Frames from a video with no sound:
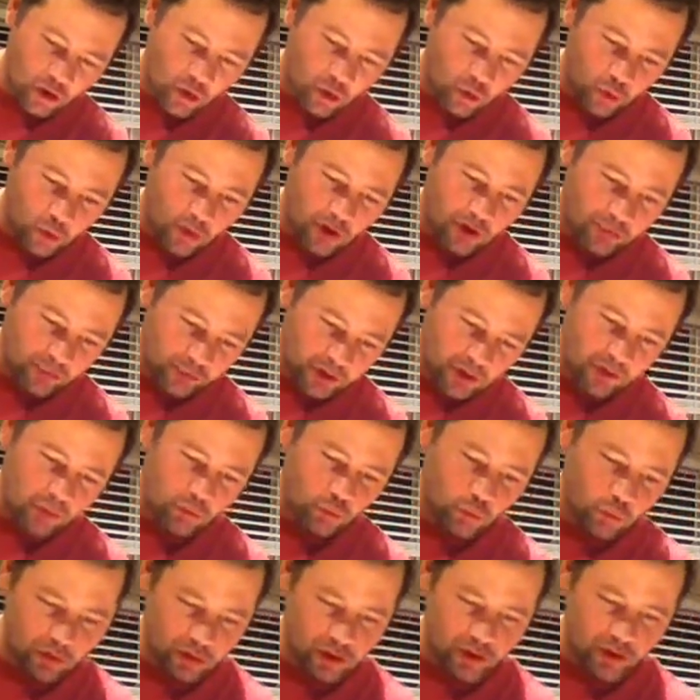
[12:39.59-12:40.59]
quite a
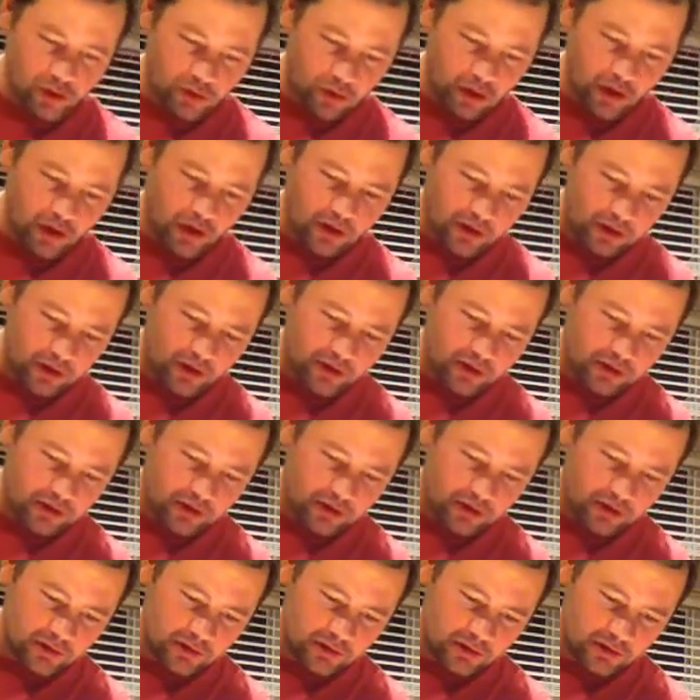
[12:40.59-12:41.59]
bit when you are
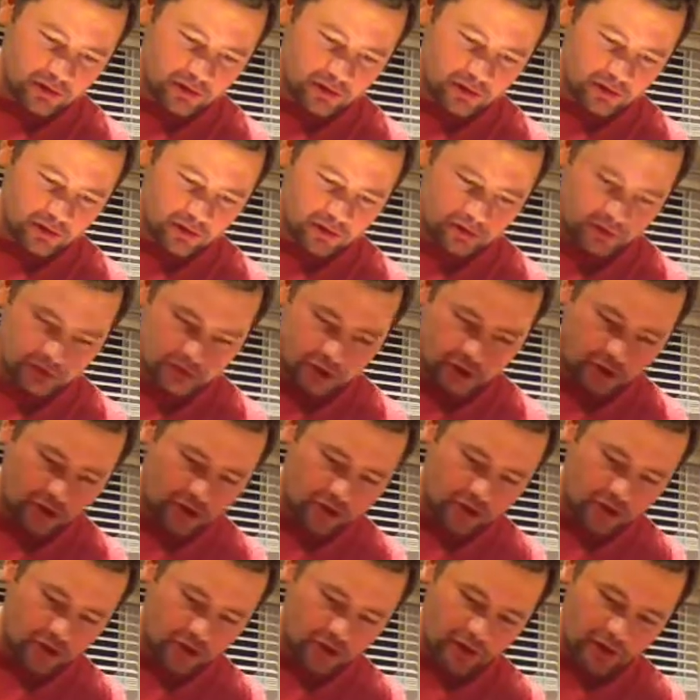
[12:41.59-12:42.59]
actually
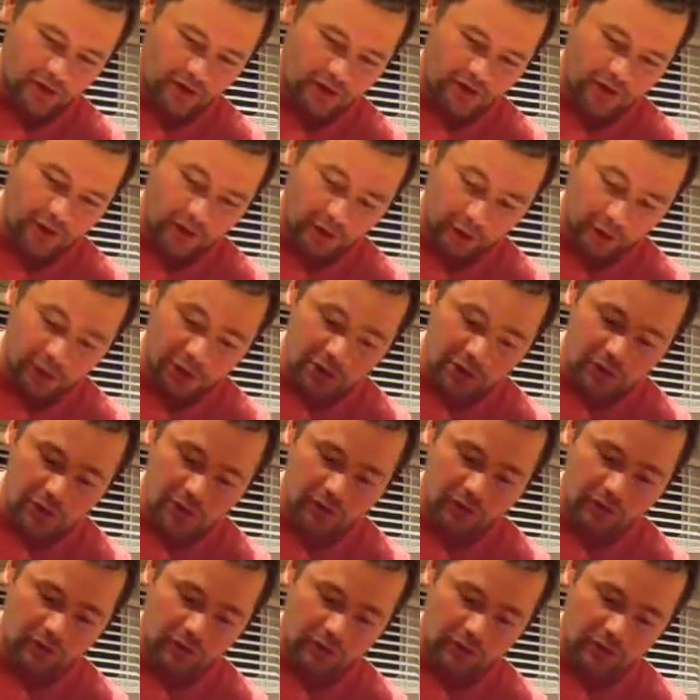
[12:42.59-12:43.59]
dehydrating the elements
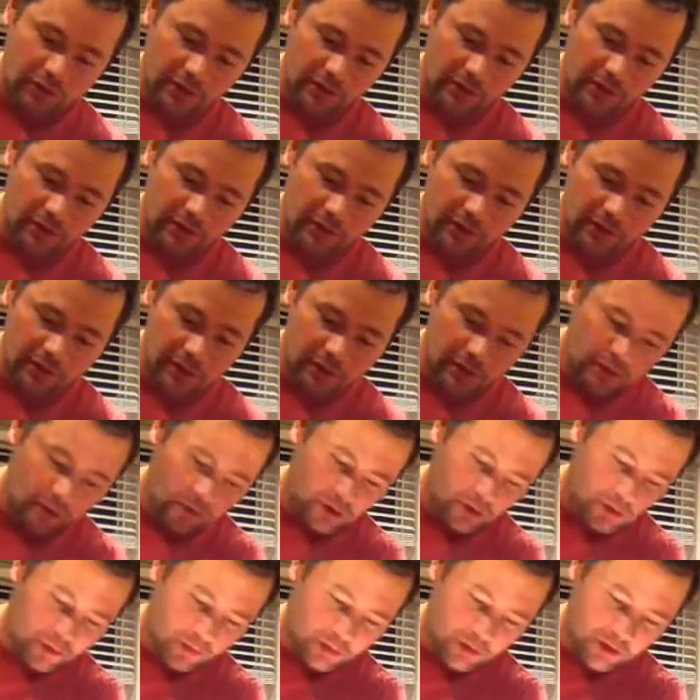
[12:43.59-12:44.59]
going and that.
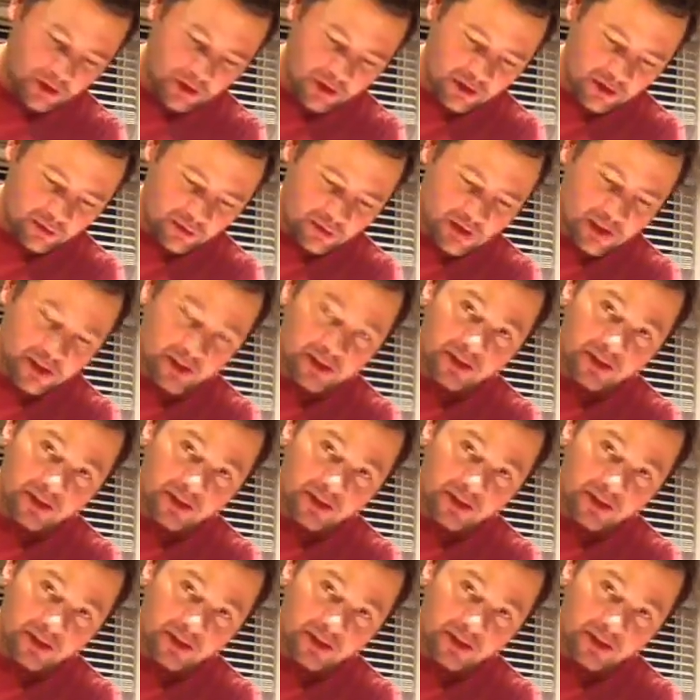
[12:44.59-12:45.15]
But I lay